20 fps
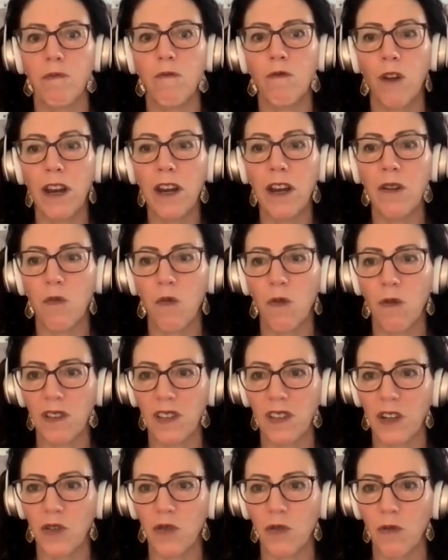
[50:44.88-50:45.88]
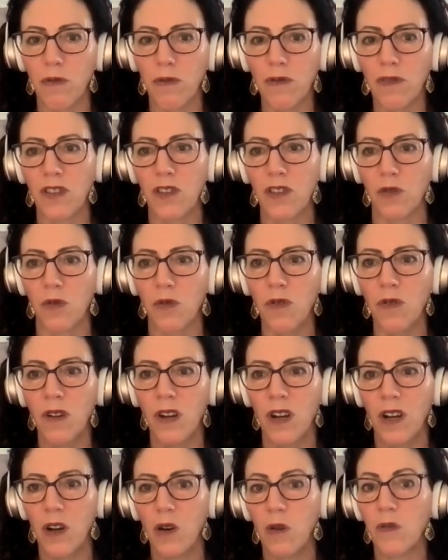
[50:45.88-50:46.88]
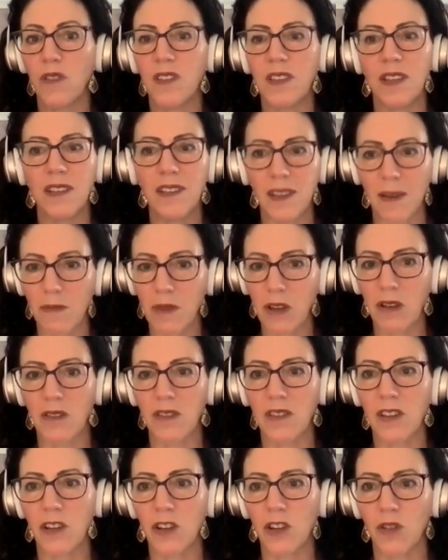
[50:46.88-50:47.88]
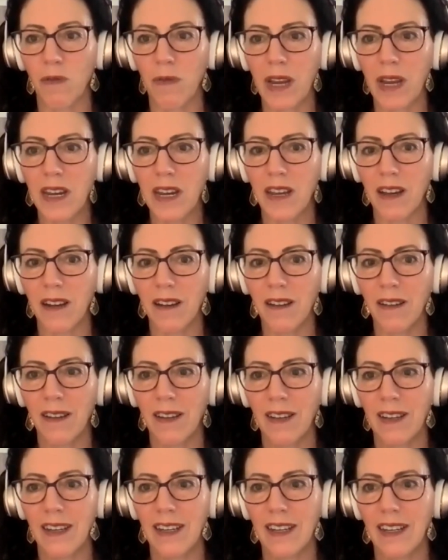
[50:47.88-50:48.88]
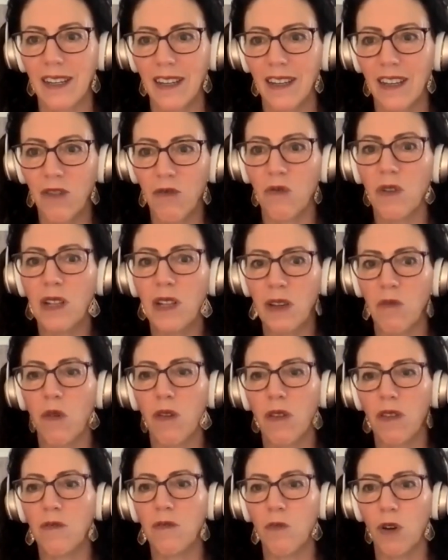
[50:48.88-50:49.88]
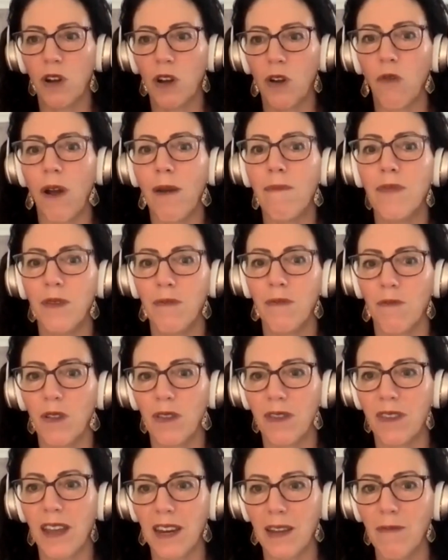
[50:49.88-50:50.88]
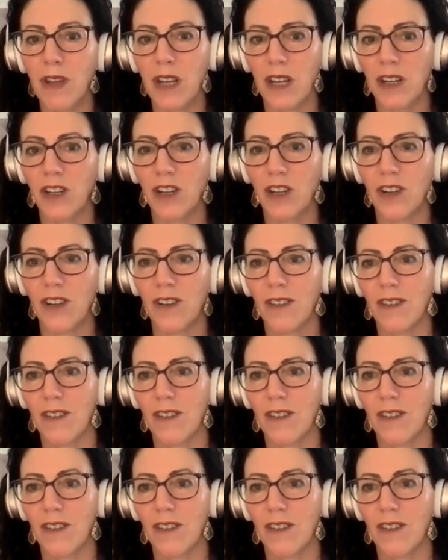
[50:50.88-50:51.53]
reader walks into a bookstore or sees something on social media, you really want to grab them with that image.